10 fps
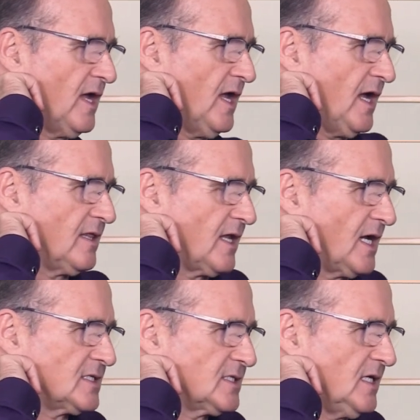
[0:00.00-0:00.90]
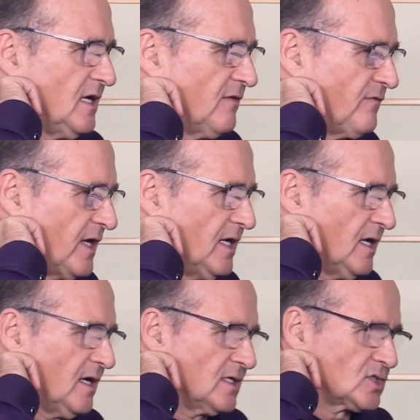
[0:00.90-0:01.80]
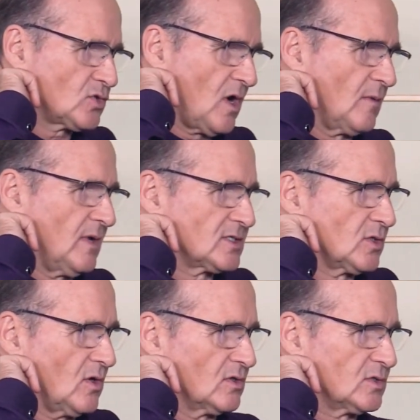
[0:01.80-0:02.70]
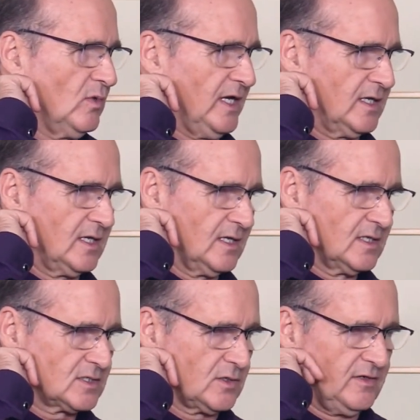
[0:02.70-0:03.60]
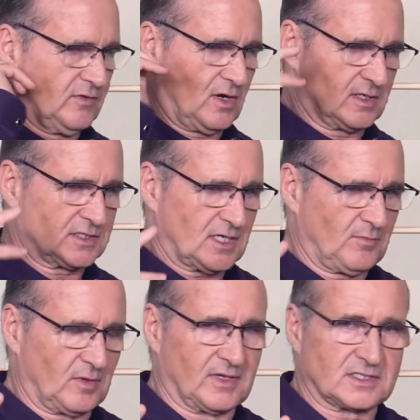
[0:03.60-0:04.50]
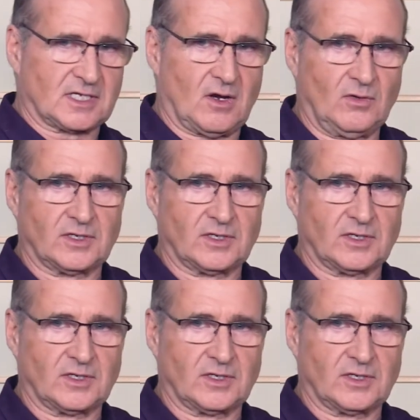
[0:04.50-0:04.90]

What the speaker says: And then I see if a strong muscle goes weak. So even on a supplement, say, oh, you're